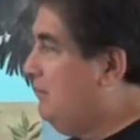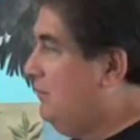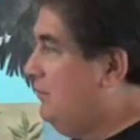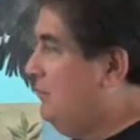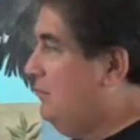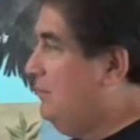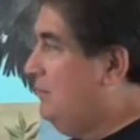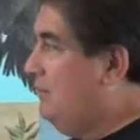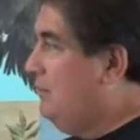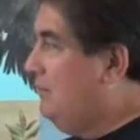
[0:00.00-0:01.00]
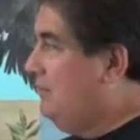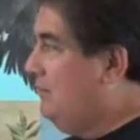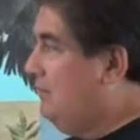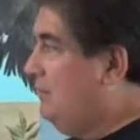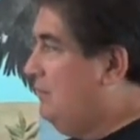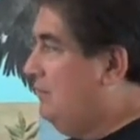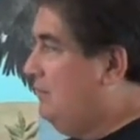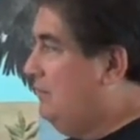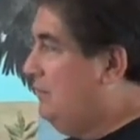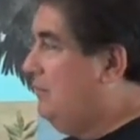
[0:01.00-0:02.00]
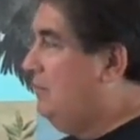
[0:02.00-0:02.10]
The person shown says nothing.